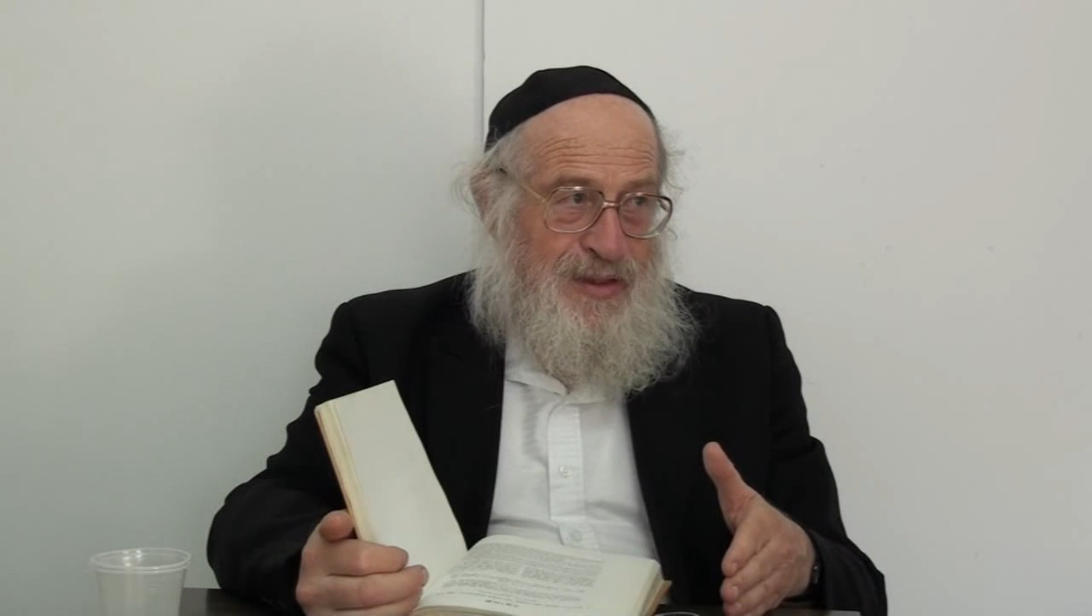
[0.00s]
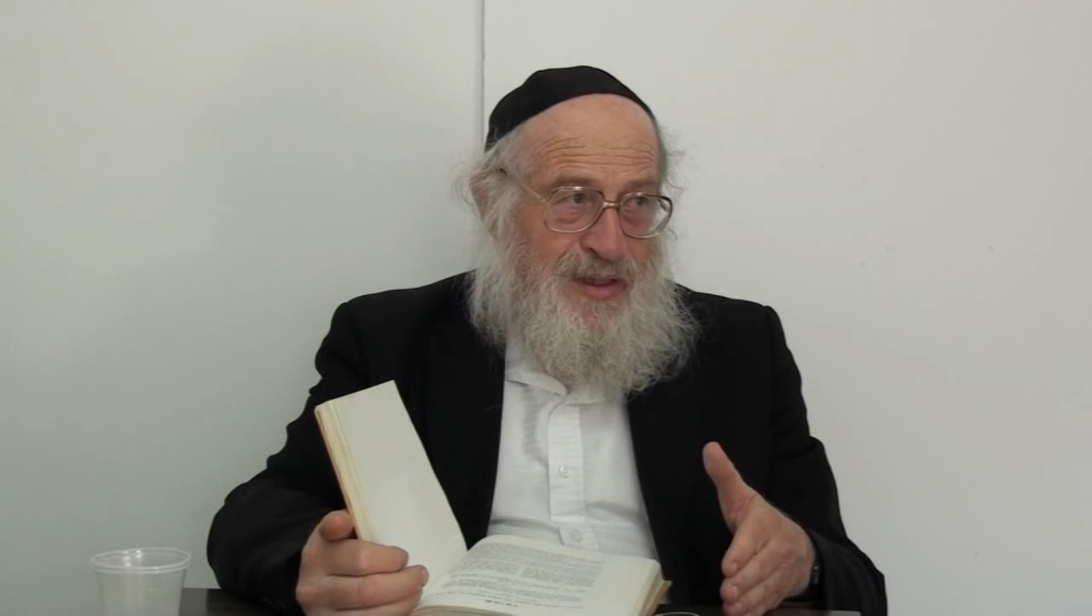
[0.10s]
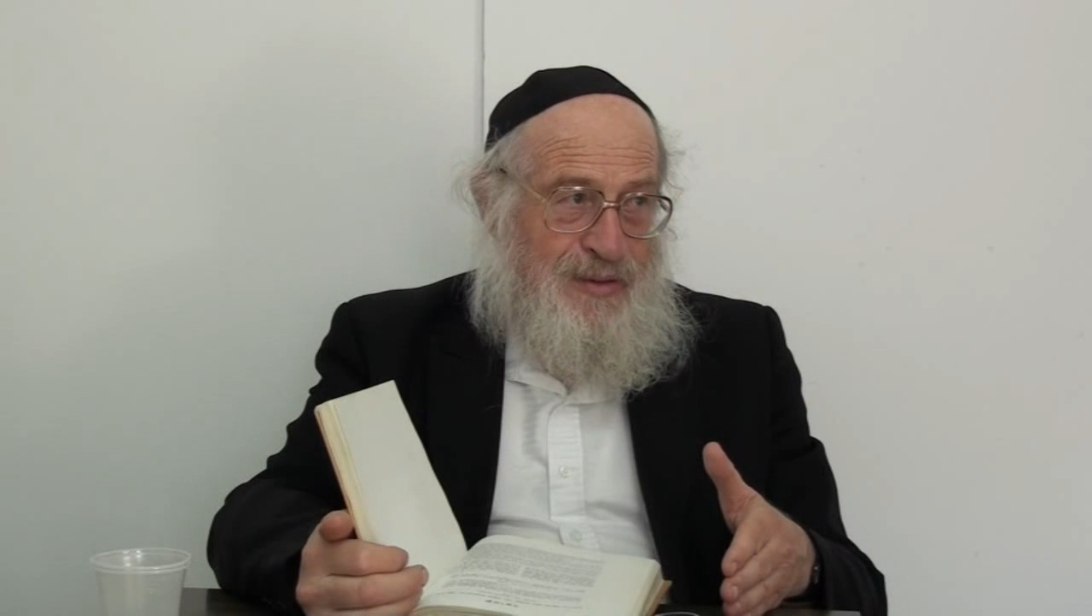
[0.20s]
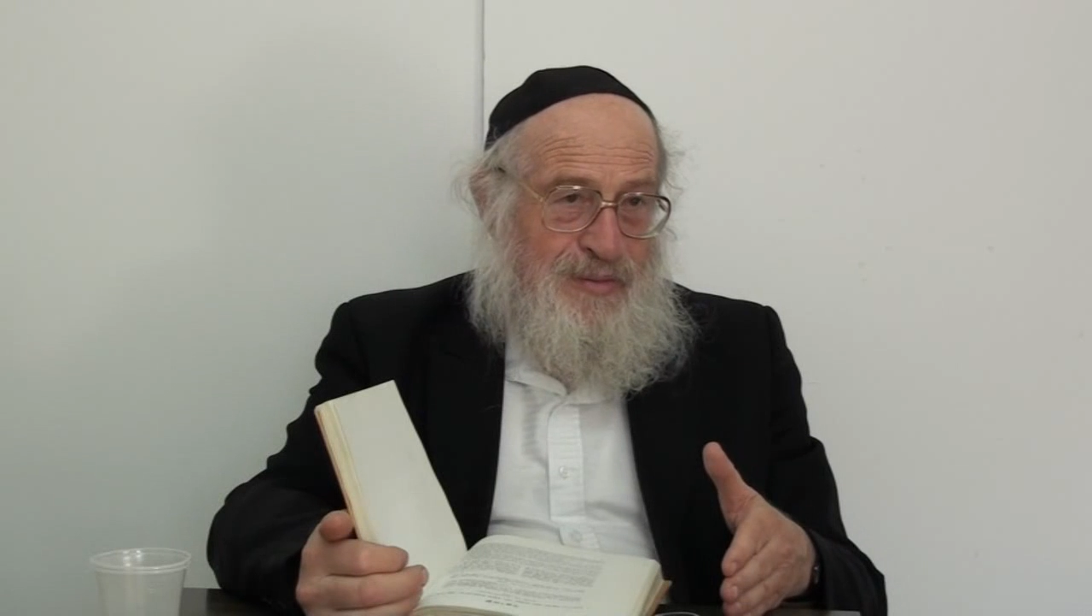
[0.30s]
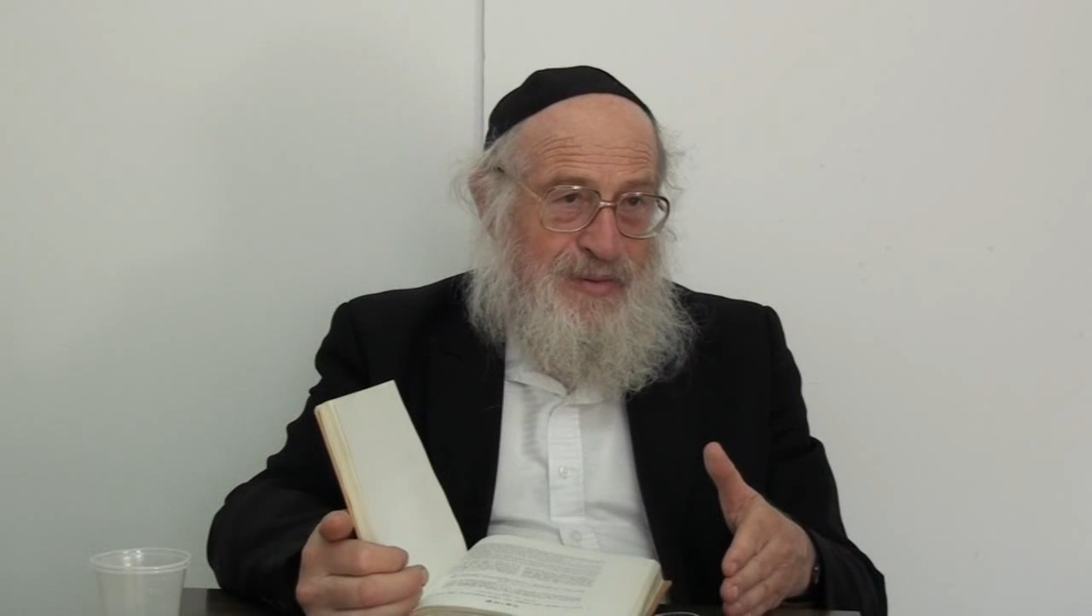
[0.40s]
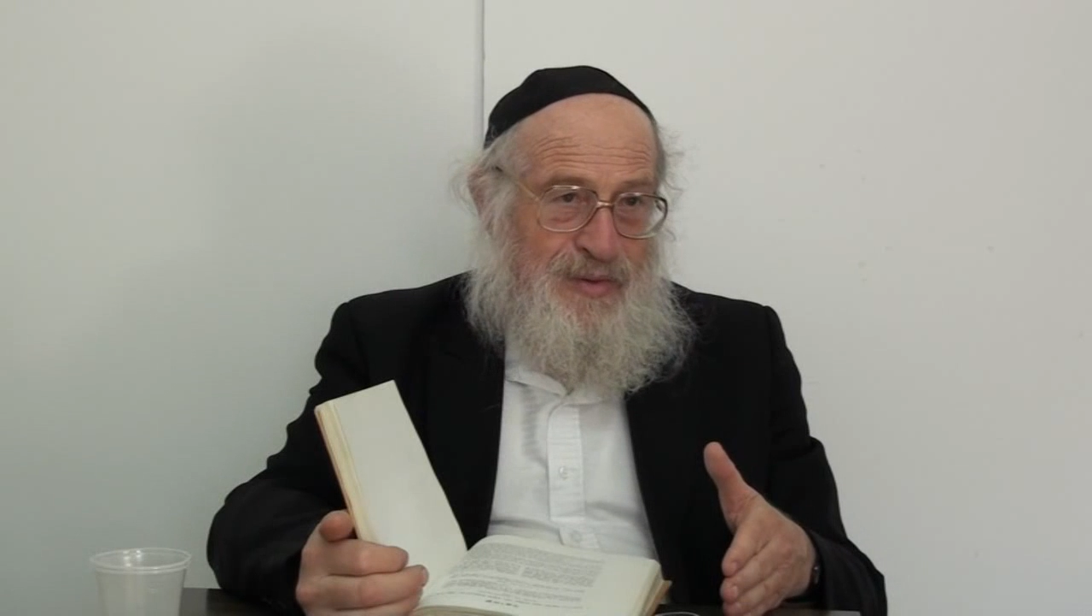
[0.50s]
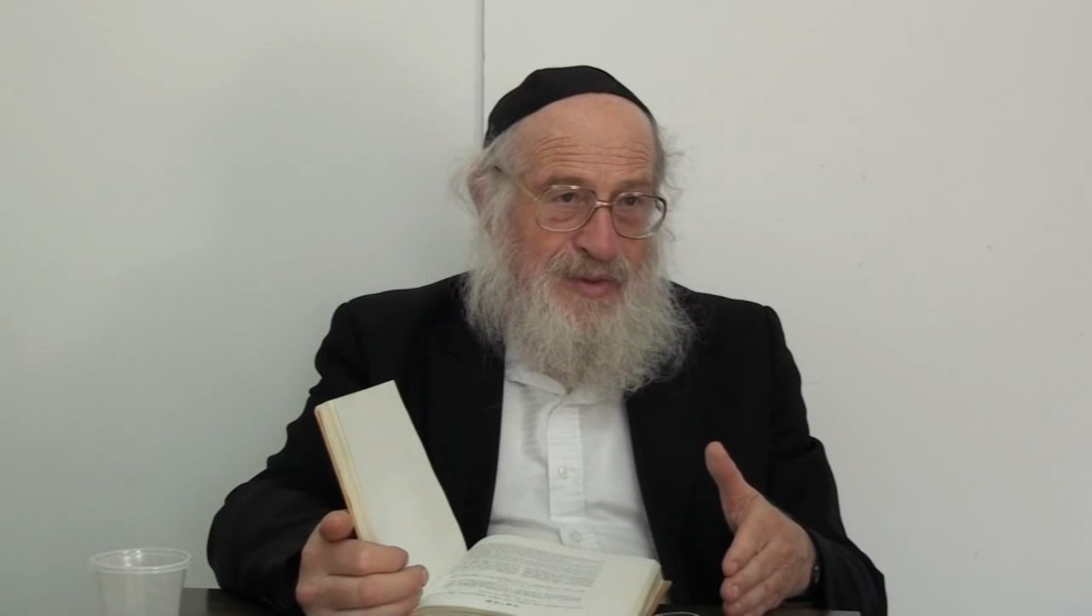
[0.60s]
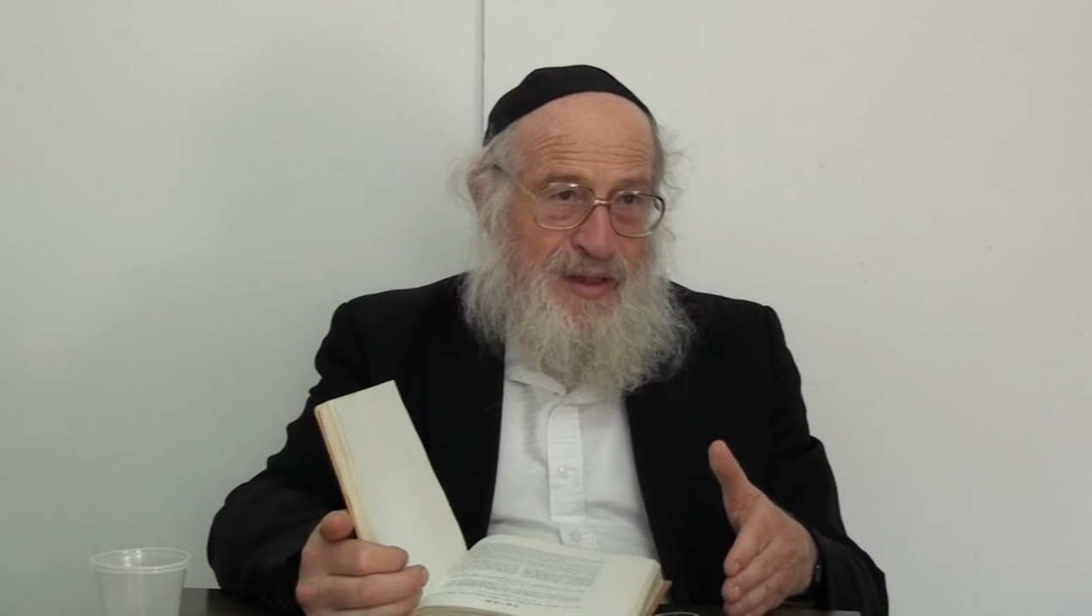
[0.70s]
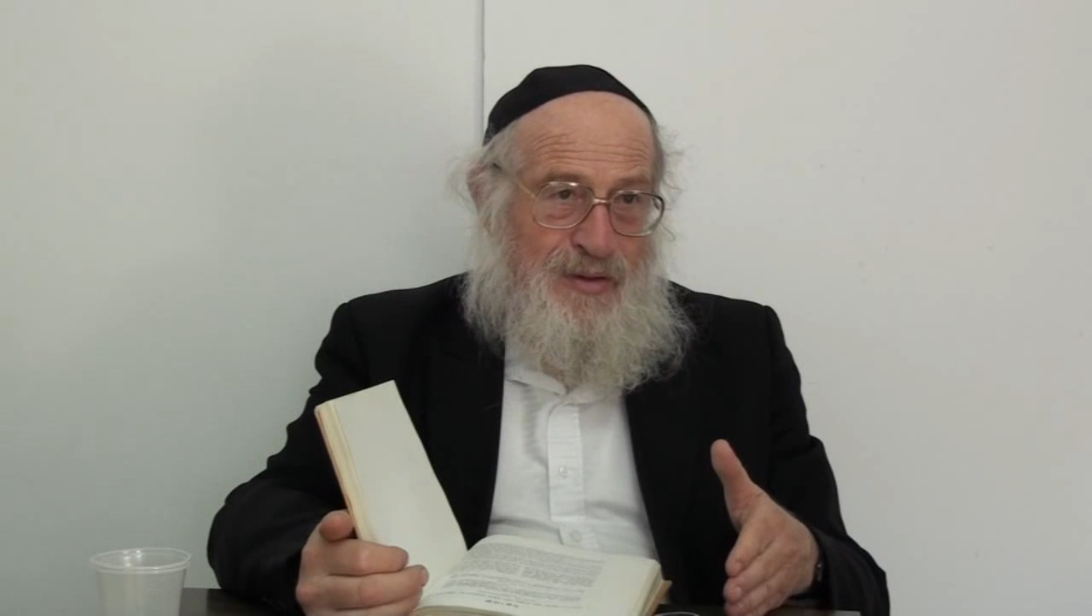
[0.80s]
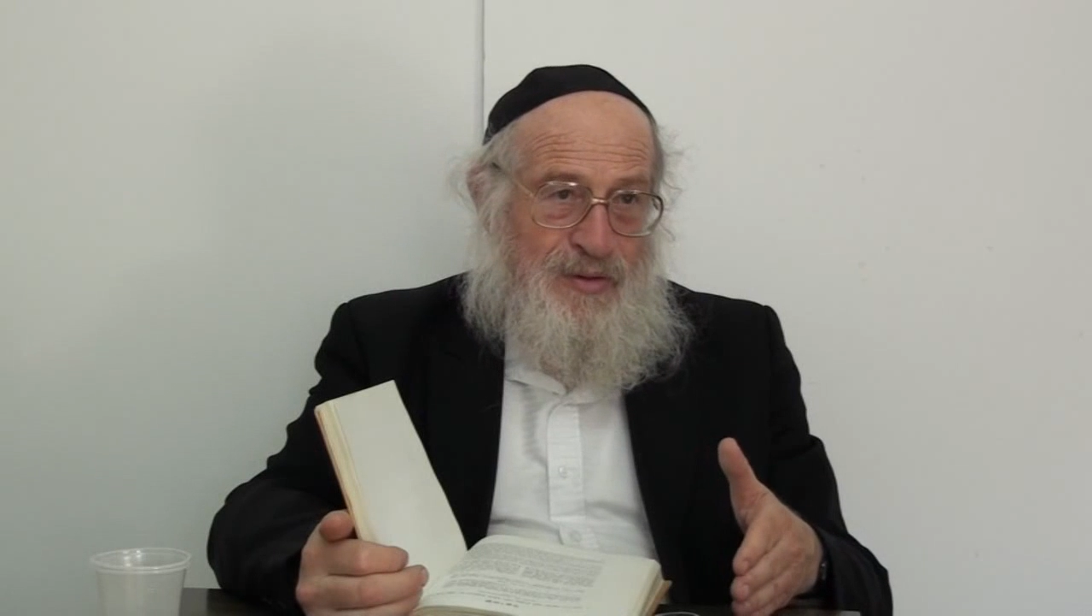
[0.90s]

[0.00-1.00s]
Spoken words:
whole time. Now